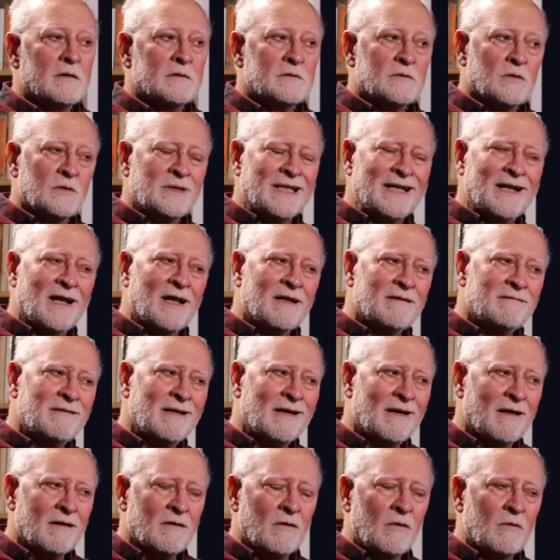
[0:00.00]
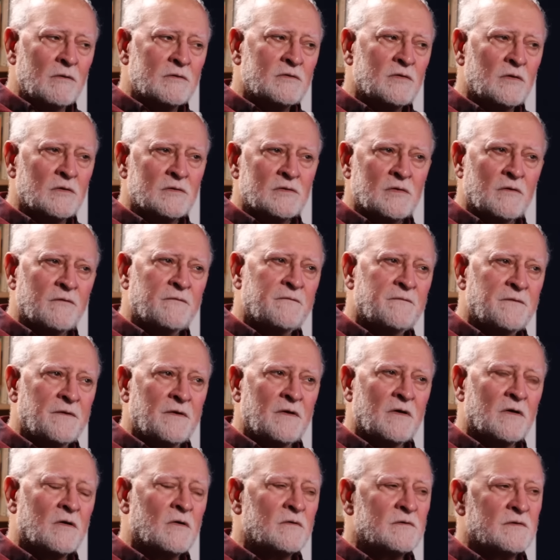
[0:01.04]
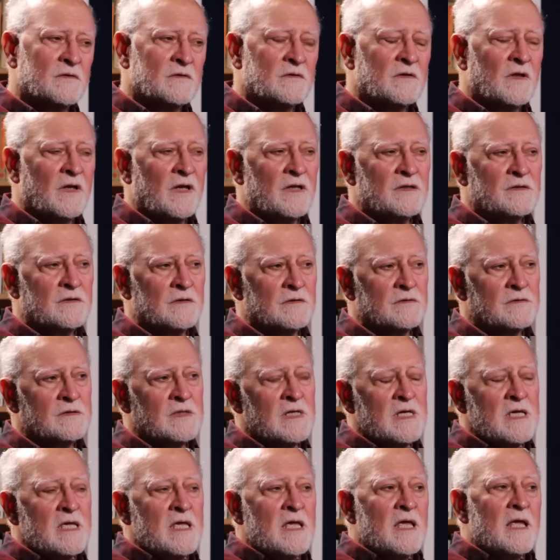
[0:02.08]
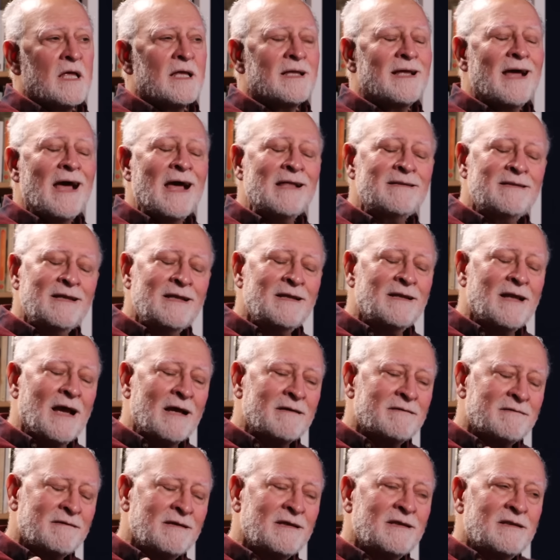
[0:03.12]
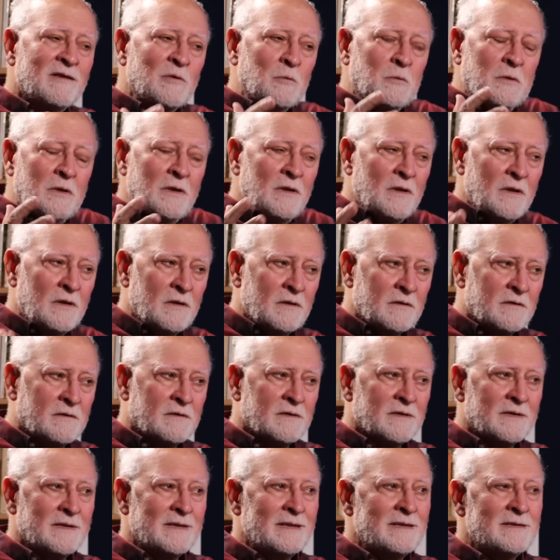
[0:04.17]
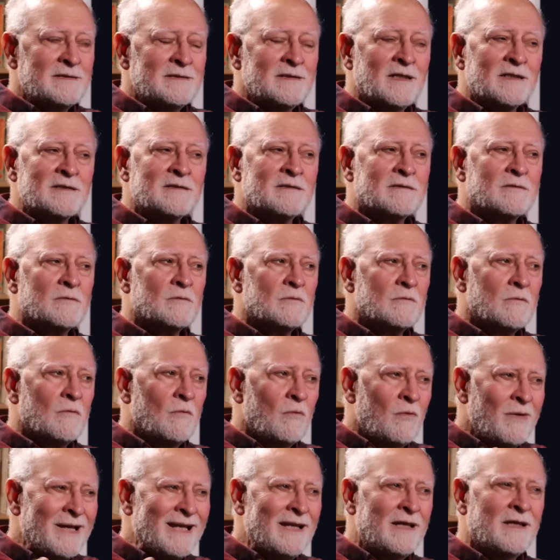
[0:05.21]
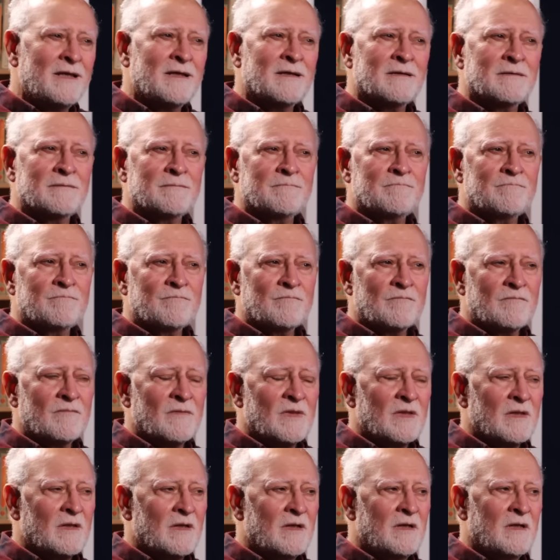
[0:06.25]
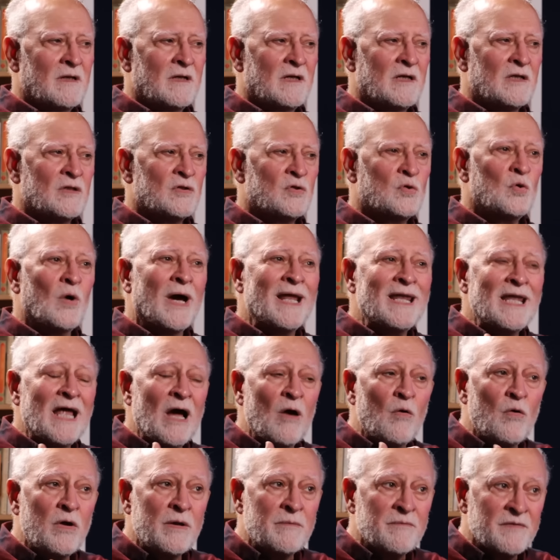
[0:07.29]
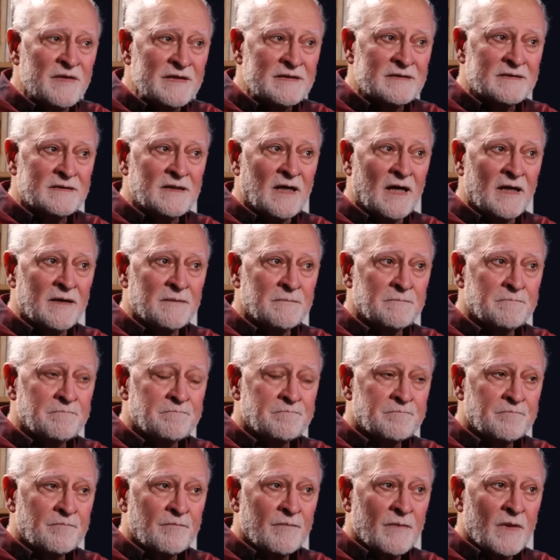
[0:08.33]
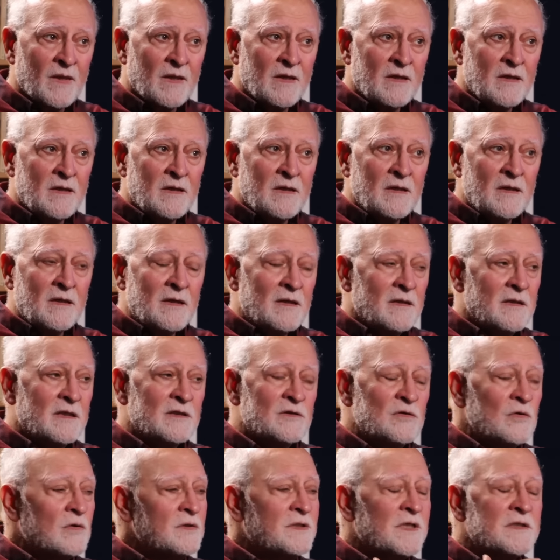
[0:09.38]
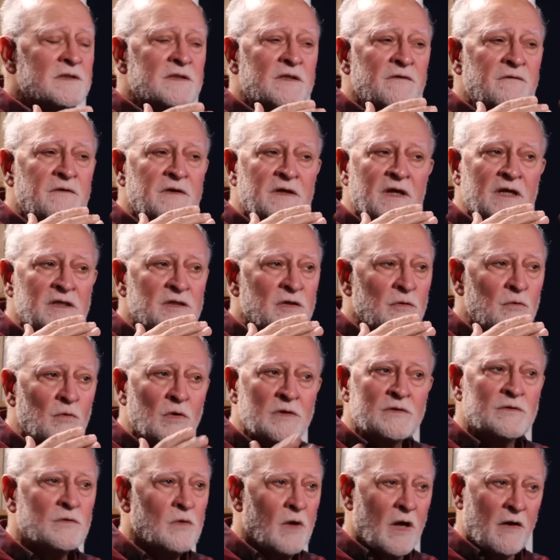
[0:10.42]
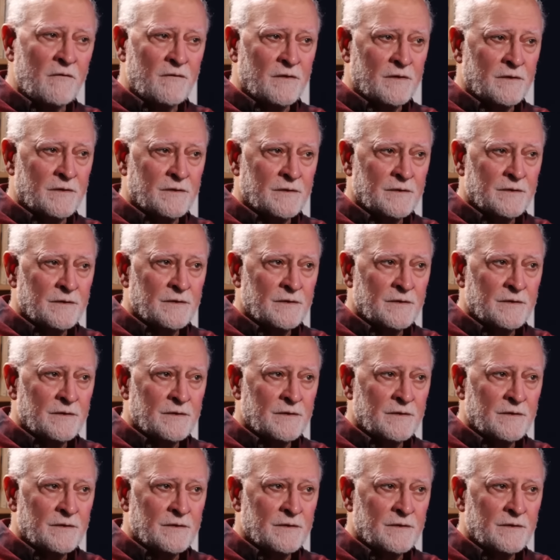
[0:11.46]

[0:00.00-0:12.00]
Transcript: So there are all sorts of considerations. And then I think the world is not willing to allow him this time. There's no justification whatsoever.